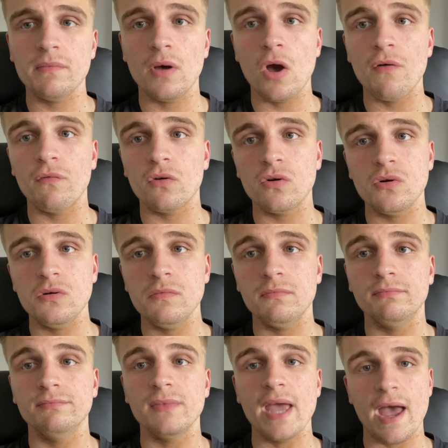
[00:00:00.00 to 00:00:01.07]
overall?
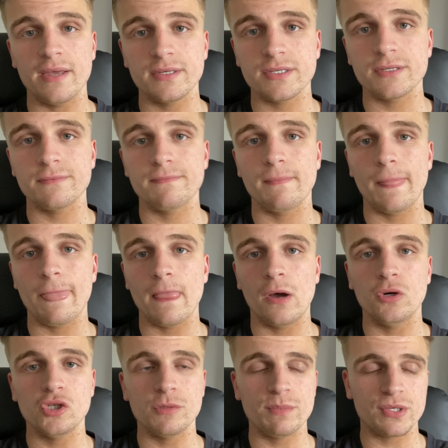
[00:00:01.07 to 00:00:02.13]
Yes,
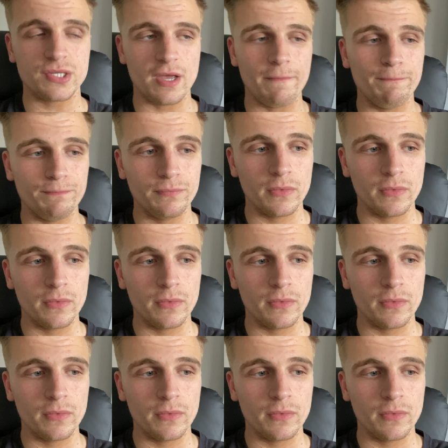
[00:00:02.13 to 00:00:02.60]
100%.